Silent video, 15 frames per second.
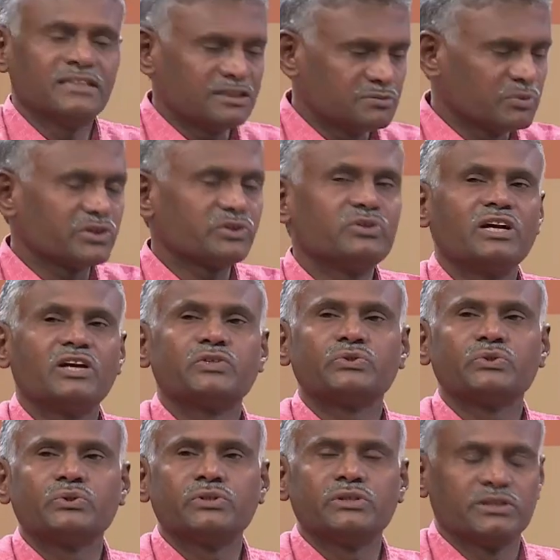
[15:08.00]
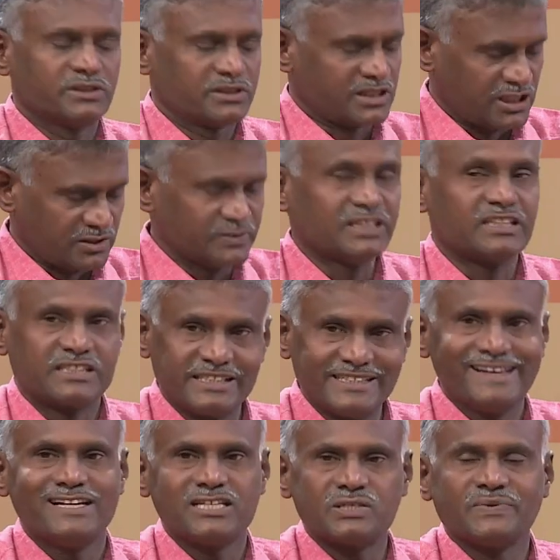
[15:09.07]
this module also covers
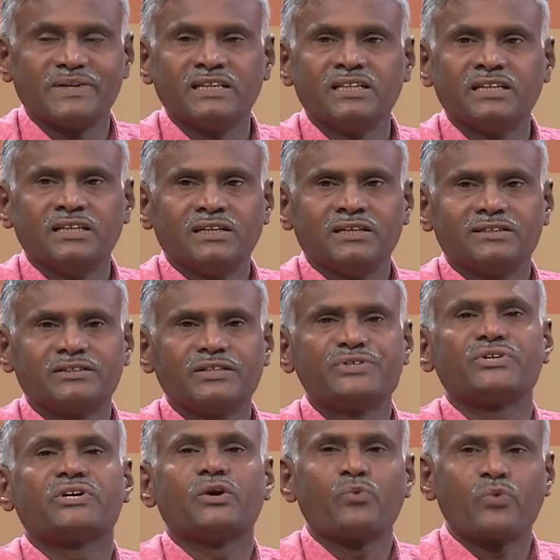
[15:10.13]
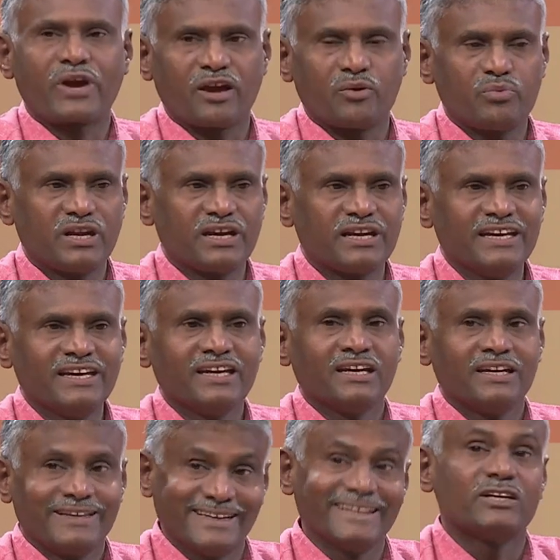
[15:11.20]
deals with teaching of vocabulary
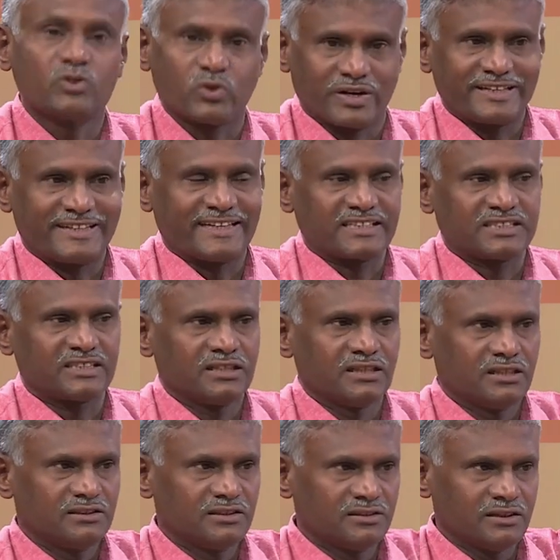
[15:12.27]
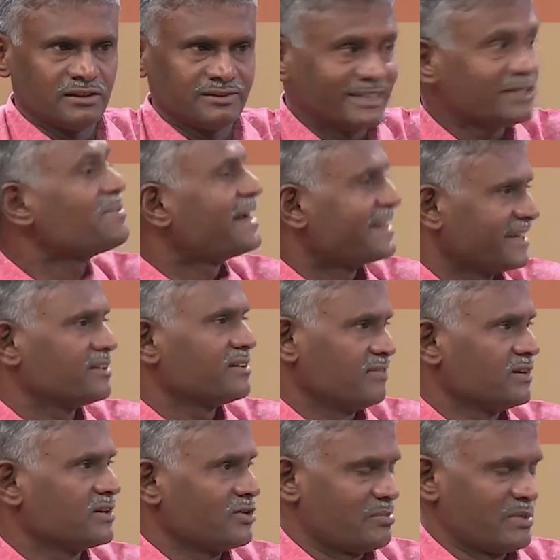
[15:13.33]
in context the uh, thematic
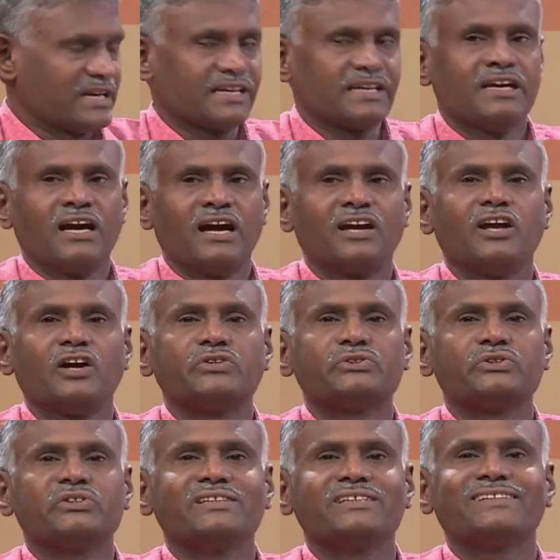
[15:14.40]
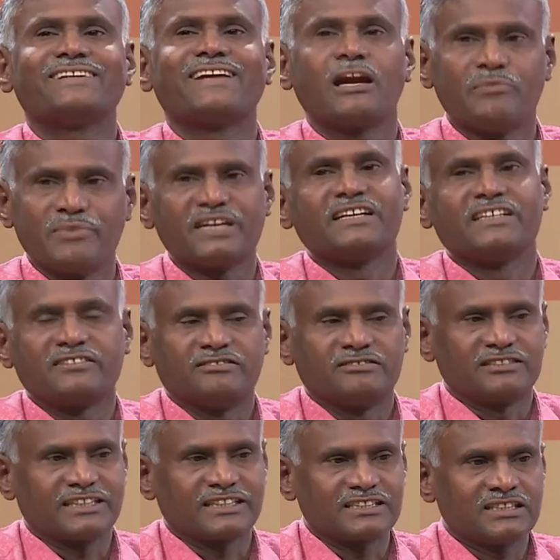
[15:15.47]
vocabulary yes. and also grammar in
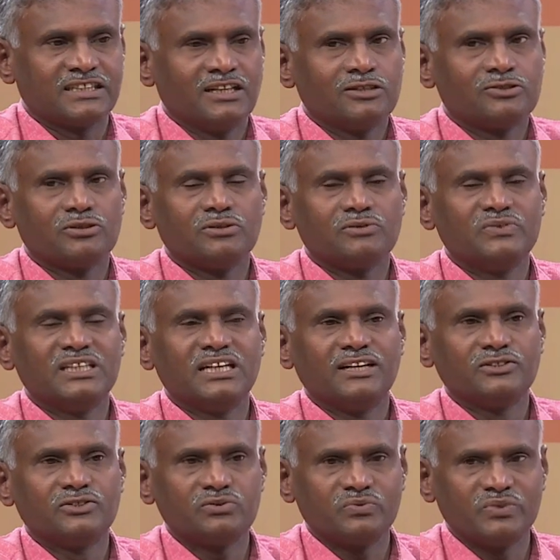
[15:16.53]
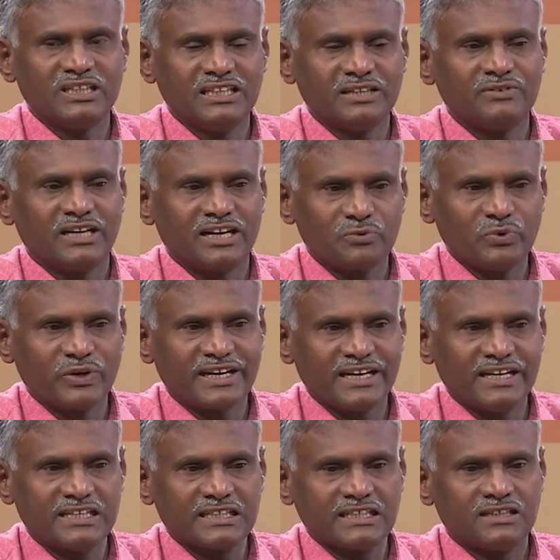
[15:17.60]
context. So we also we never
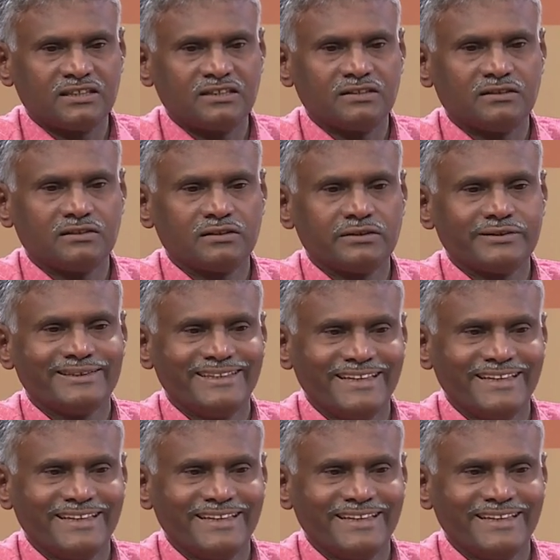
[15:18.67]
advocate uh,